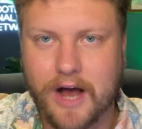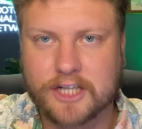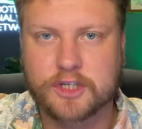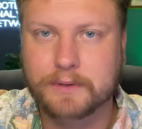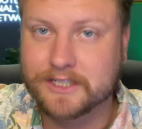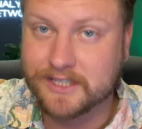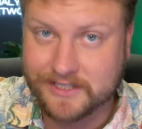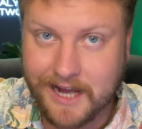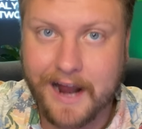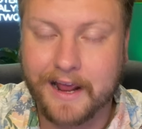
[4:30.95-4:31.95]
last year because
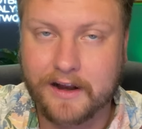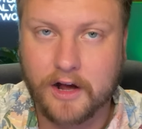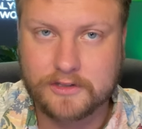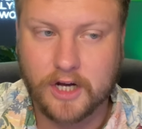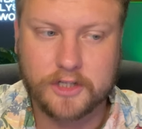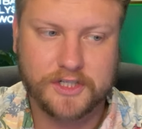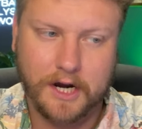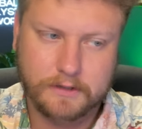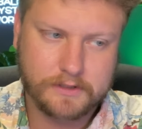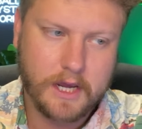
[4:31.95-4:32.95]
he's not hitting on
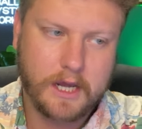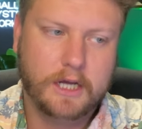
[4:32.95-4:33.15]
touchdowns.